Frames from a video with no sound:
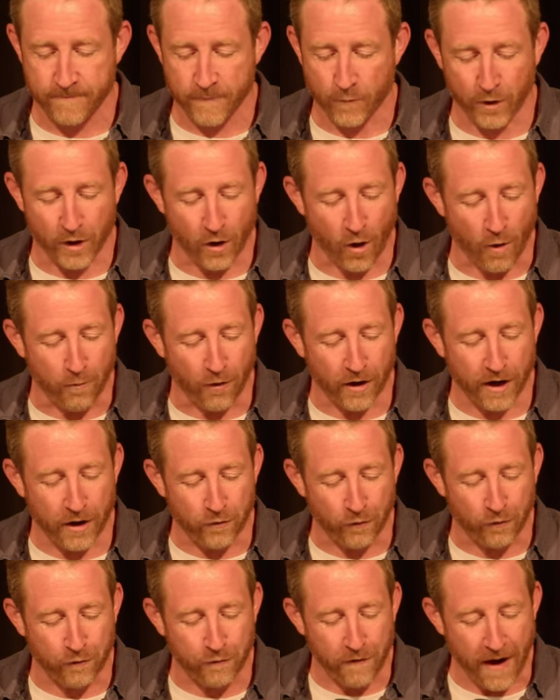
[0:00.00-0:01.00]
We know our bodies
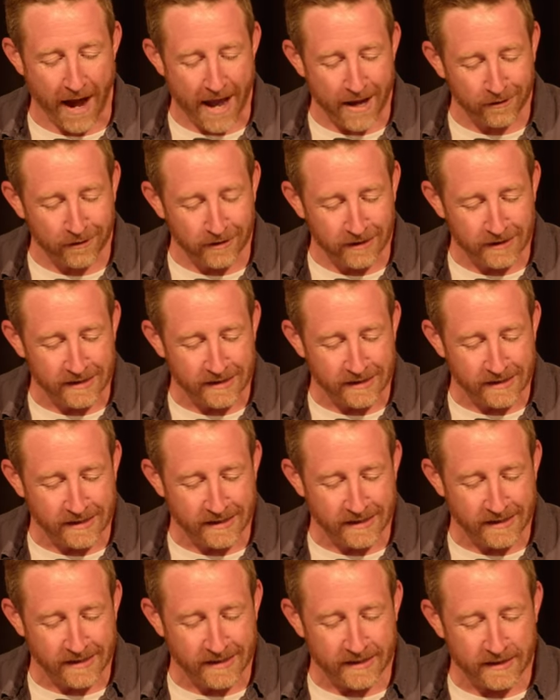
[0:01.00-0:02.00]
will fail,
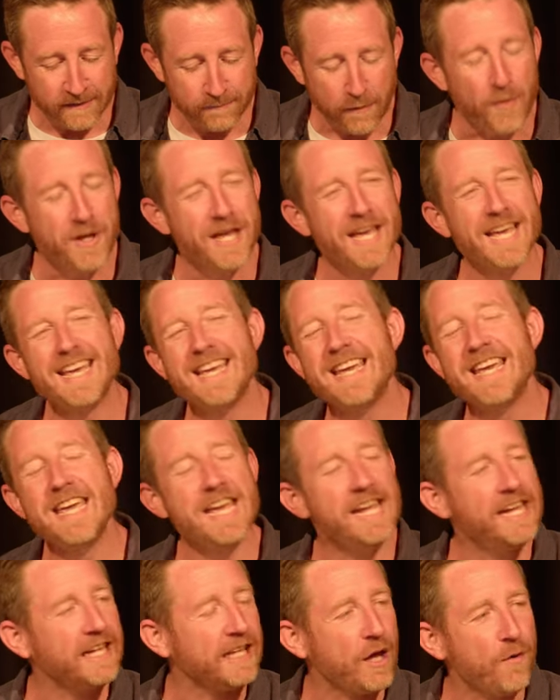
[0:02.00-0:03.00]
but we
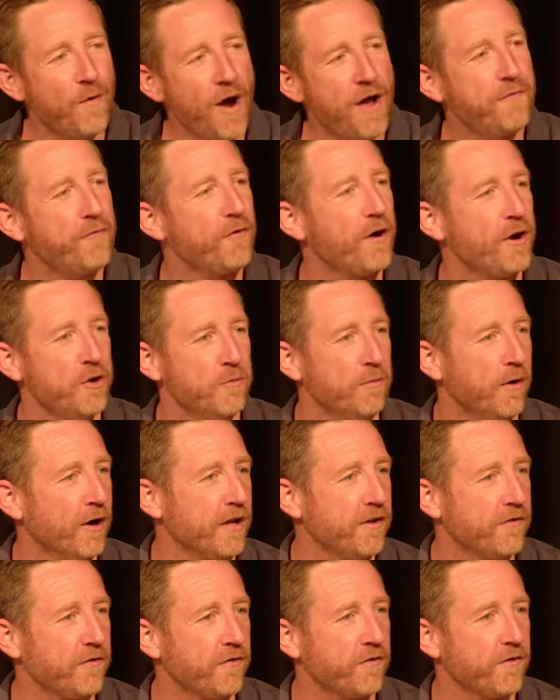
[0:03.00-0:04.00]
eagerly wait for our new
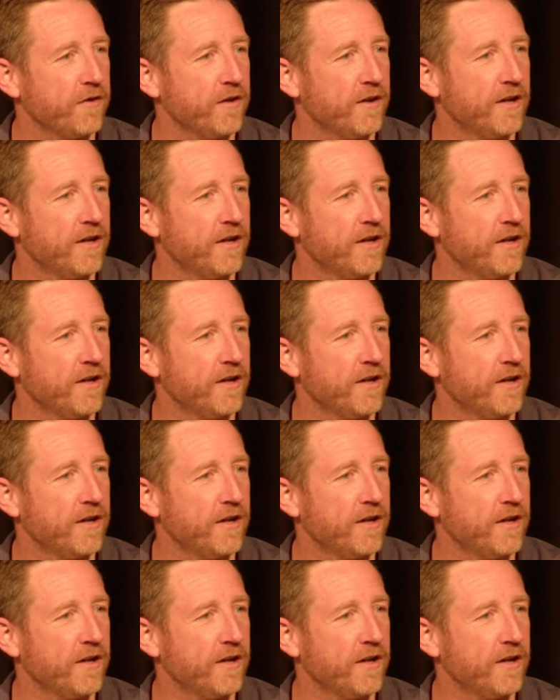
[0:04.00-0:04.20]
bodies.